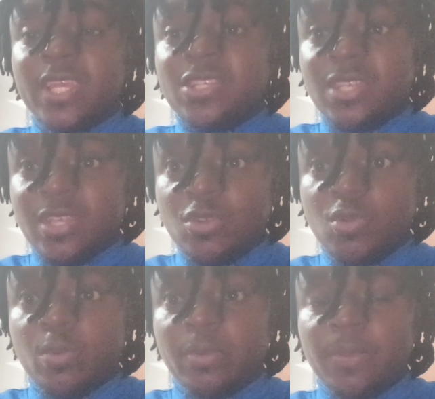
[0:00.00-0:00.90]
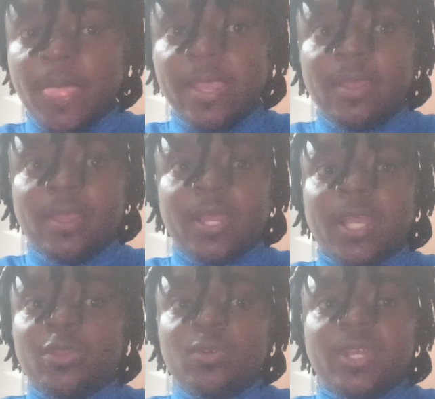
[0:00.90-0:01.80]
there is a hope.
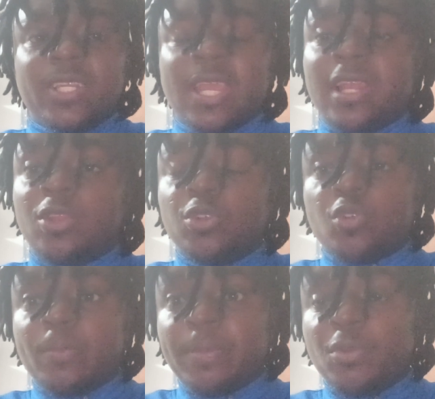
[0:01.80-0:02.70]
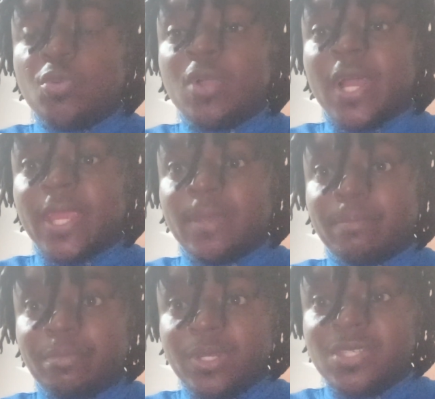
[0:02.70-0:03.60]
I know that there are a lot of people who are
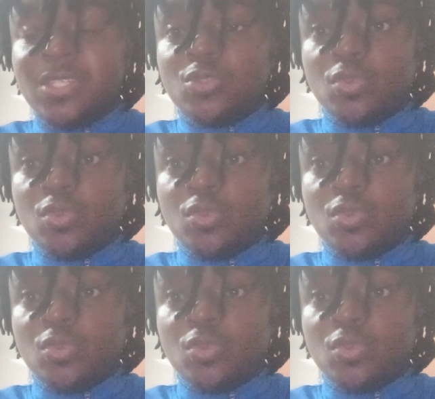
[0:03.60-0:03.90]
in prison